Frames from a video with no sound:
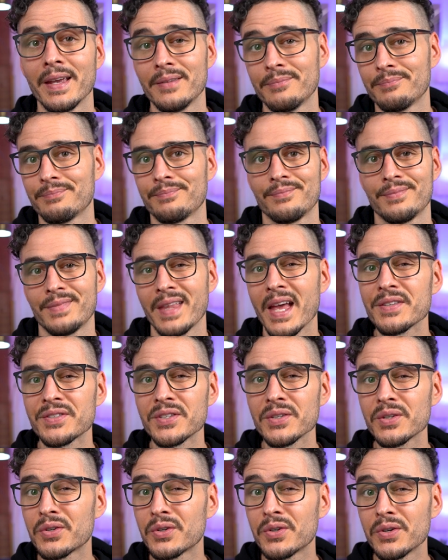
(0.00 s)
and
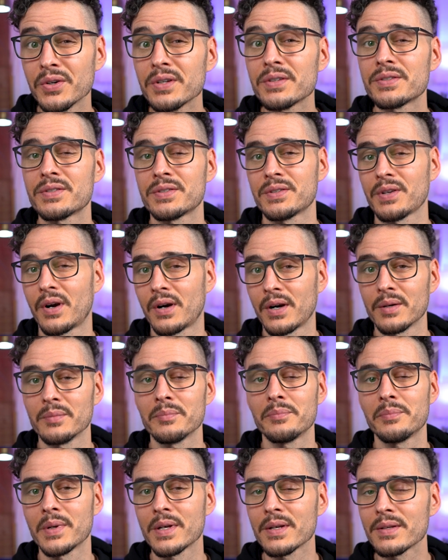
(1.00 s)
that's a good
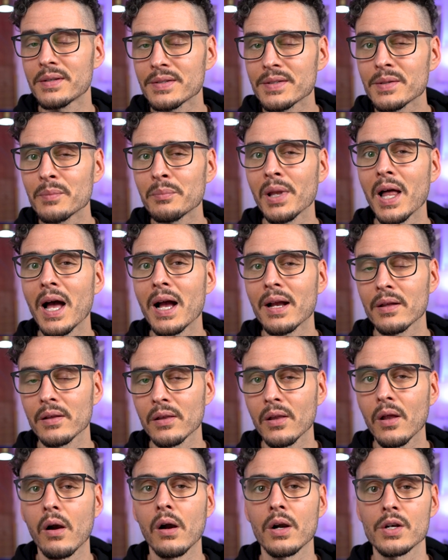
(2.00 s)
start, but it doesn't block a
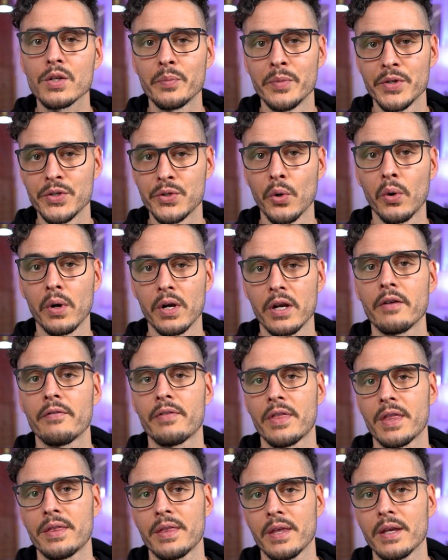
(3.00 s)
large majority
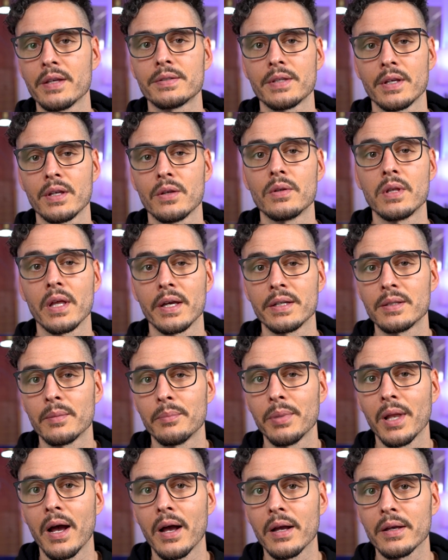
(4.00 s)
of the things that you'd like to
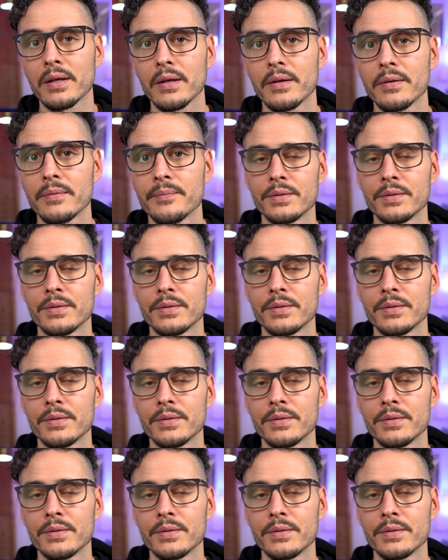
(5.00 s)
block.